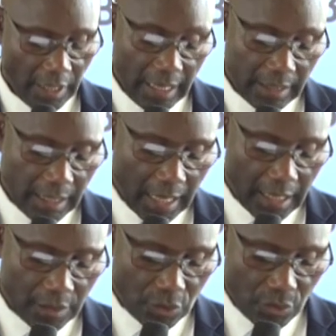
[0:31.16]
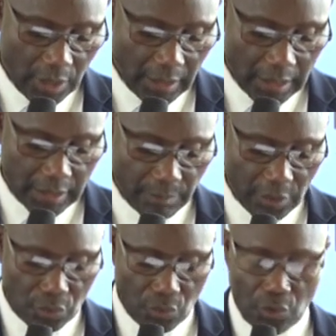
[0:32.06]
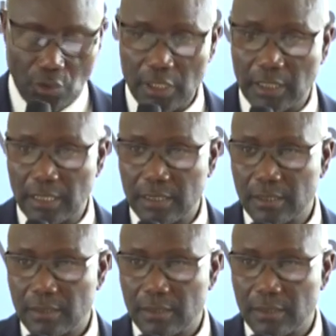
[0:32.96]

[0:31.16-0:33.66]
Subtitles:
in Christ during December school holidays.